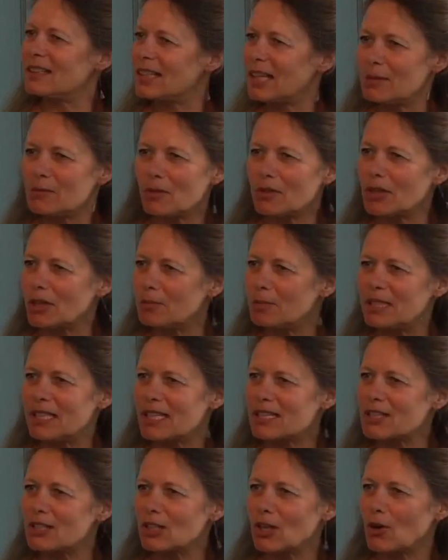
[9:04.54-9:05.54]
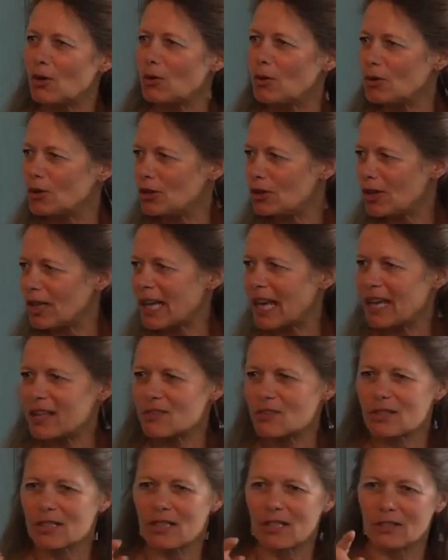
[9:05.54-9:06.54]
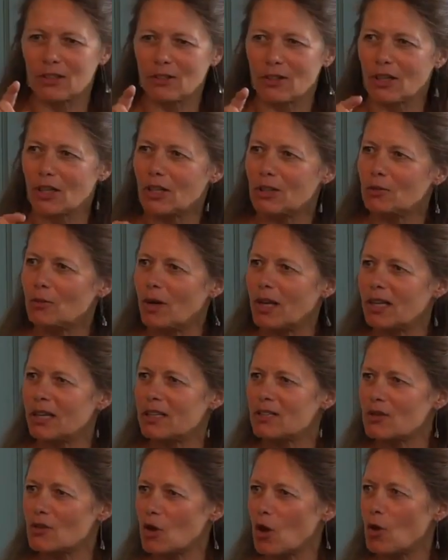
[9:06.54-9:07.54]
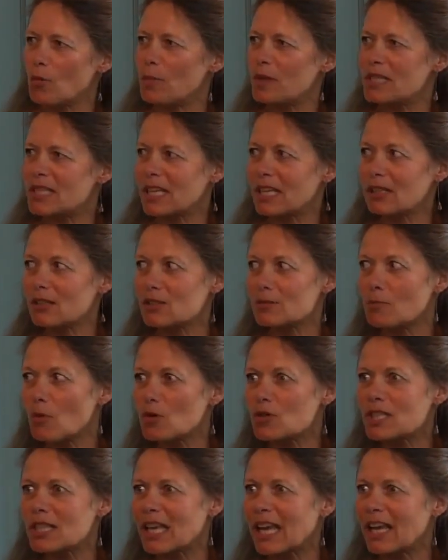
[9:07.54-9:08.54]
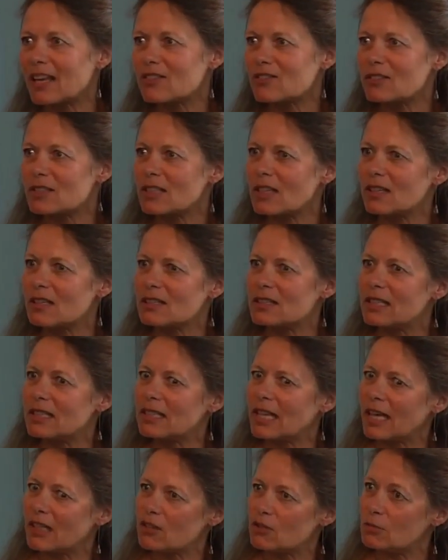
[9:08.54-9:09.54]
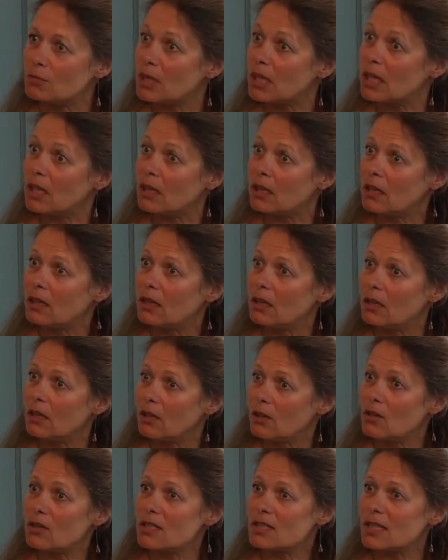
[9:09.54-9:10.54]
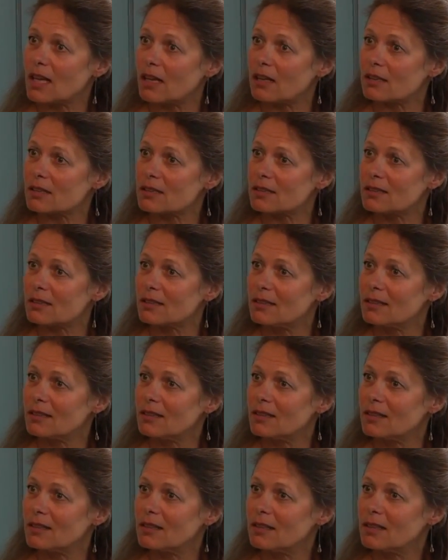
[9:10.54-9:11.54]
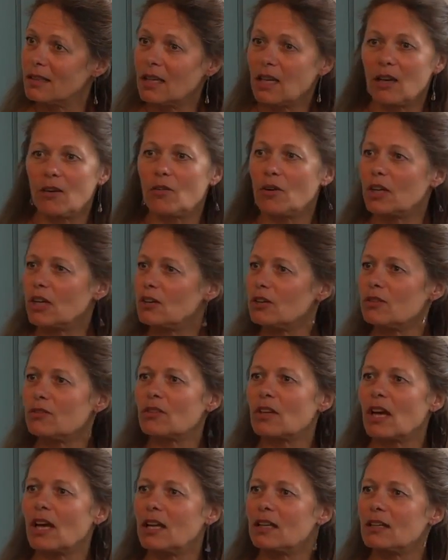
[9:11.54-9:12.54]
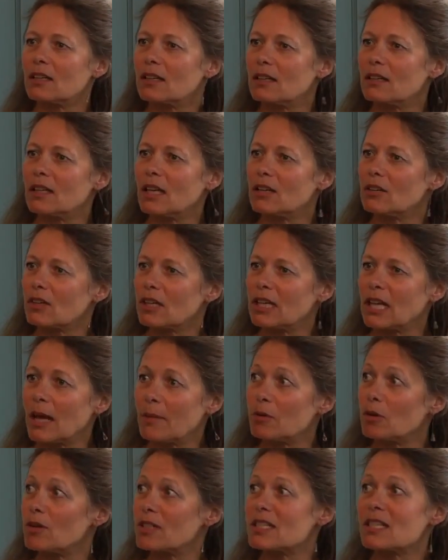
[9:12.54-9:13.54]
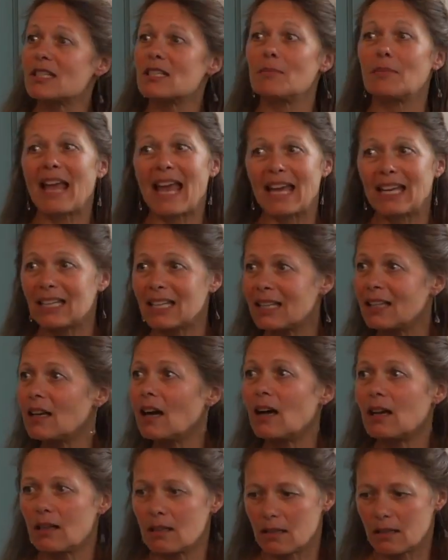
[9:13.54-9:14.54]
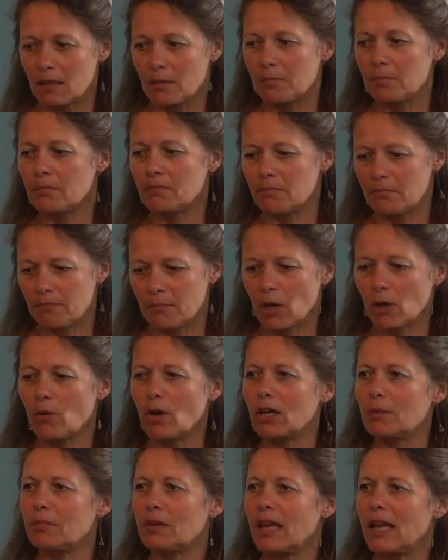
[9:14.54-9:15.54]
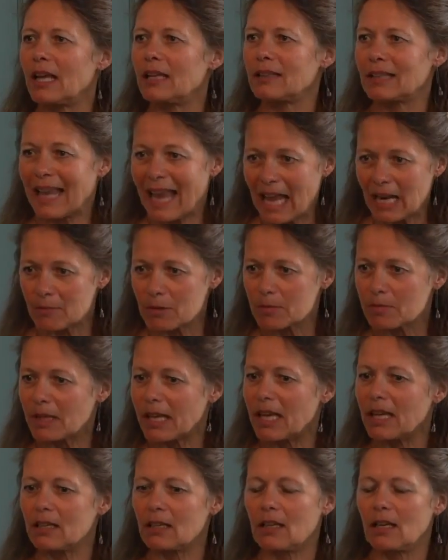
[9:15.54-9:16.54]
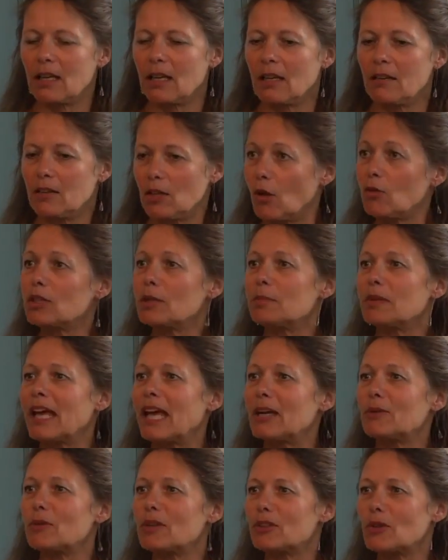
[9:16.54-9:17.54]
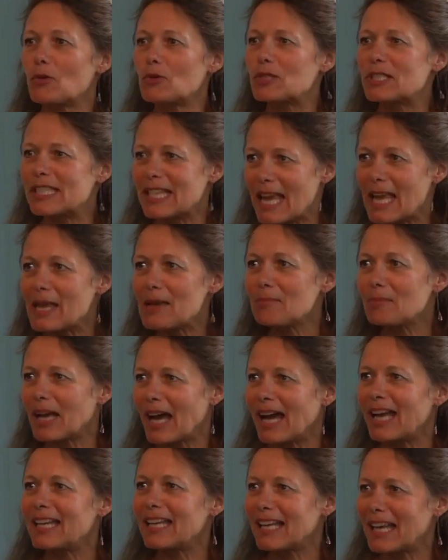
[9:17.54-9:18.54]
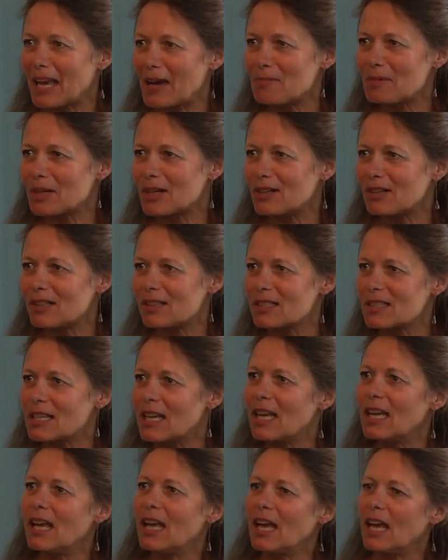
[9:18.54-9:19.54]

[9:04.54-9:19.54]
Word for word: the chemotherapy doesn't know you're a cancer cell, you're a good one. So the hope is it kills most of the cancer cells and not too many good cells. Here you've got the endocannabinoid system and the marijuana plant, cannabis plant, the only plant with those same kind of chemicals